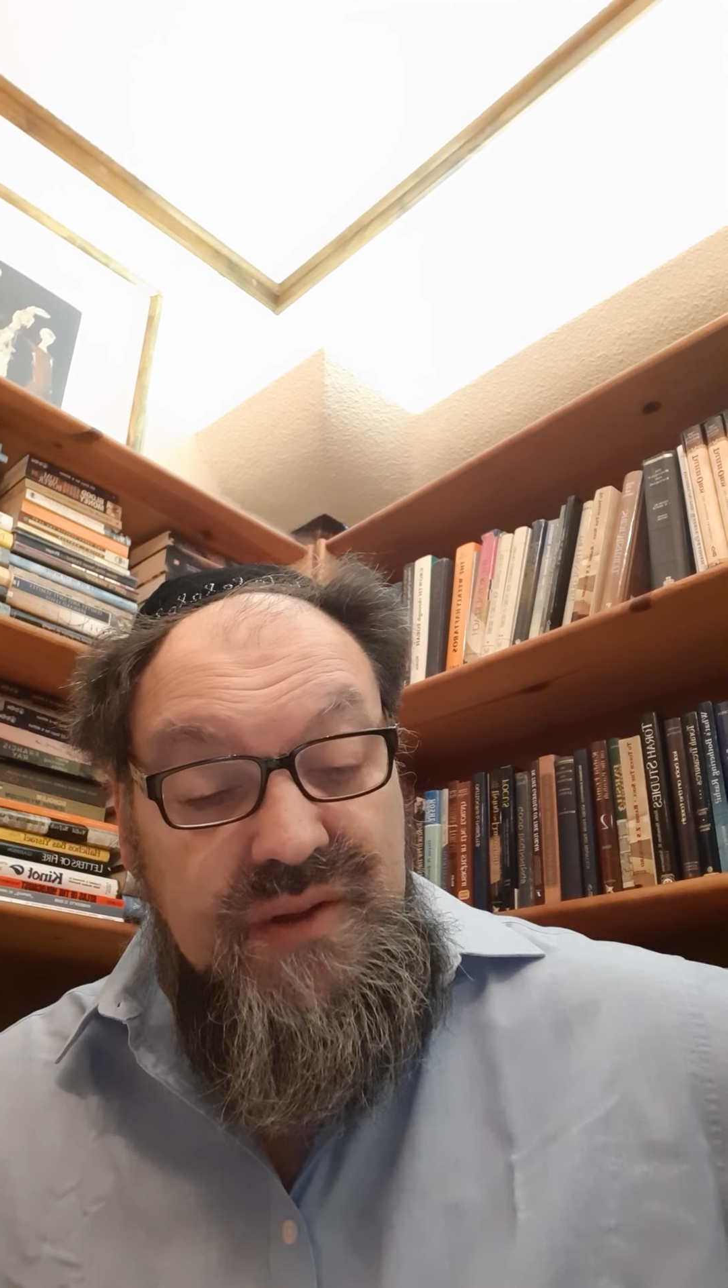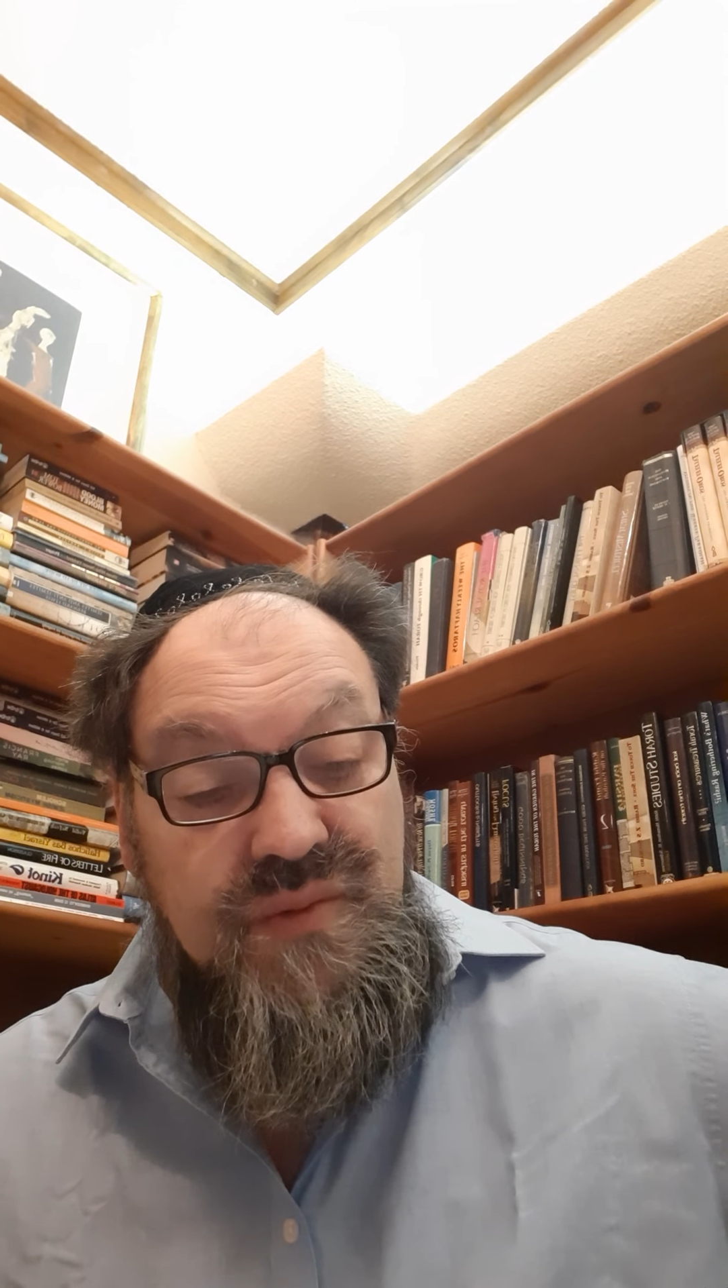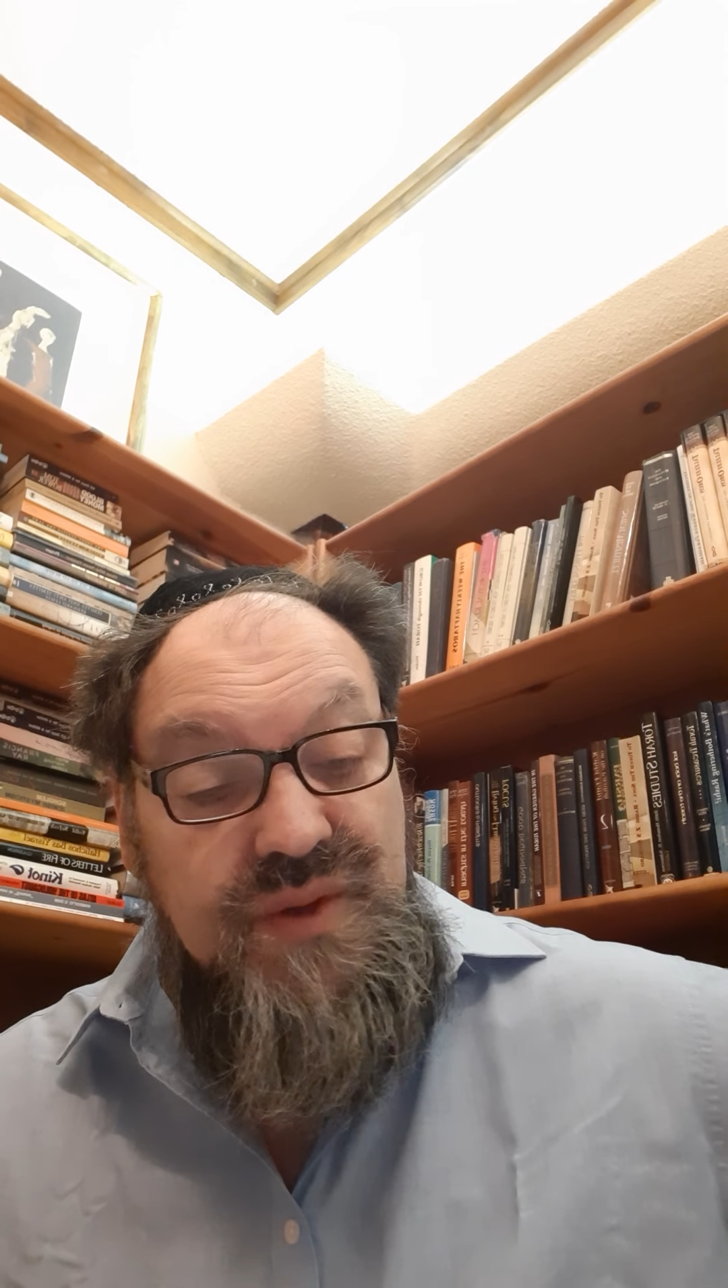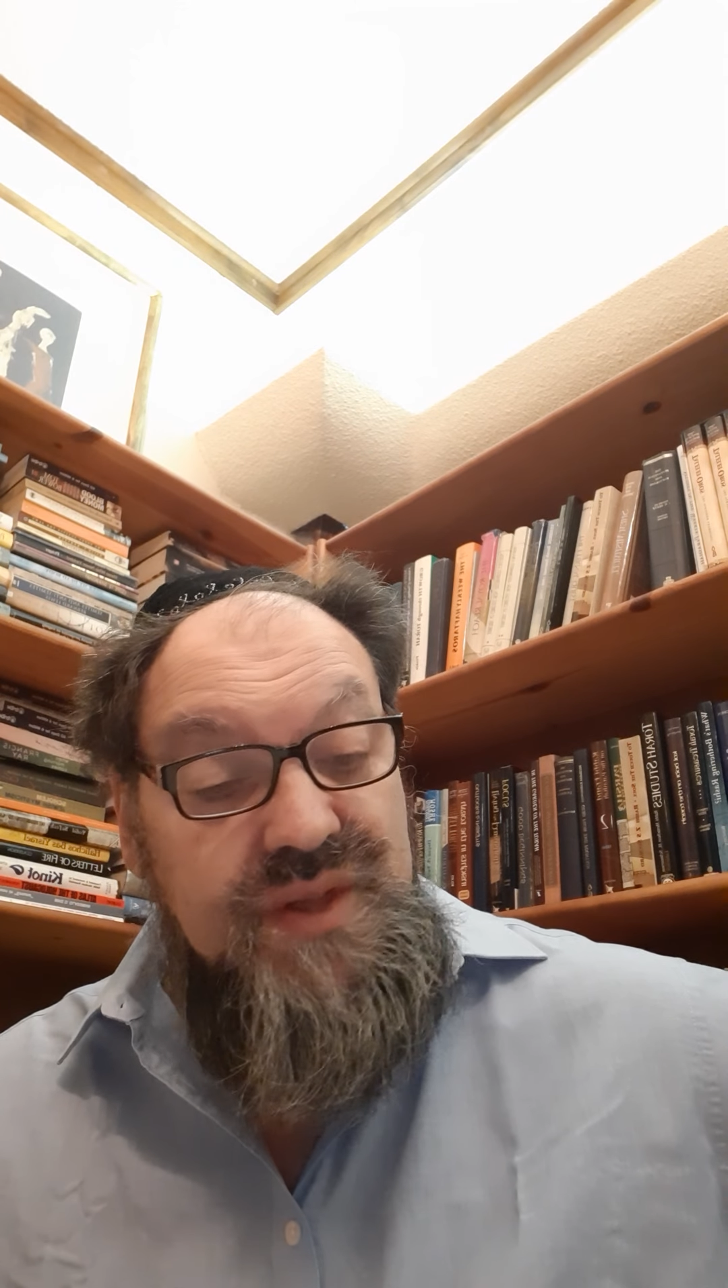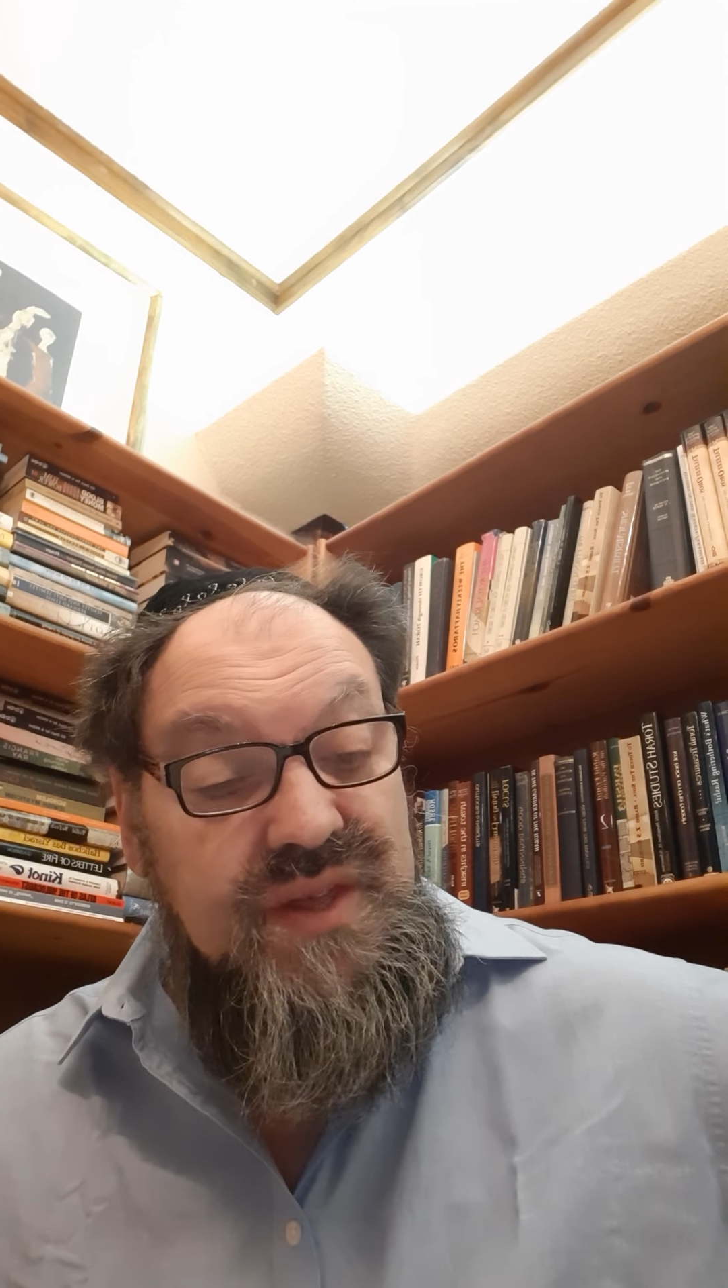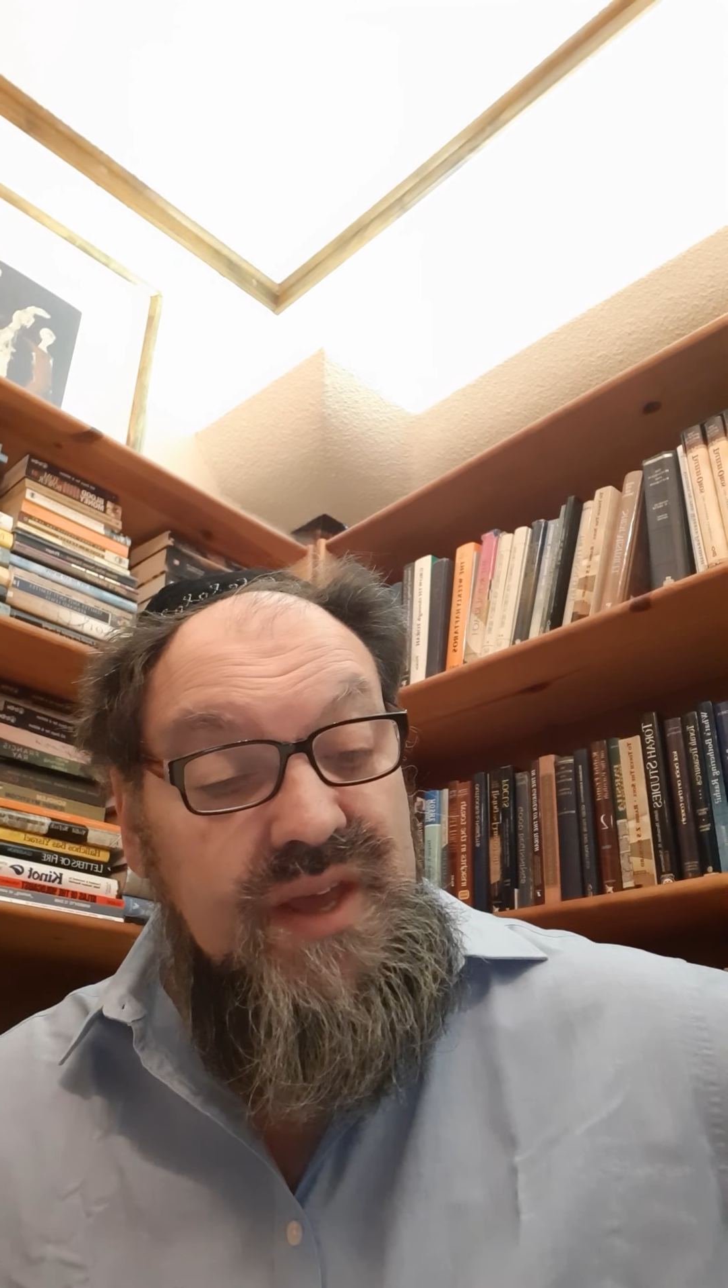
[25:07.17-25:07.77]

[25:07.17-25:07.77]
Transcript: with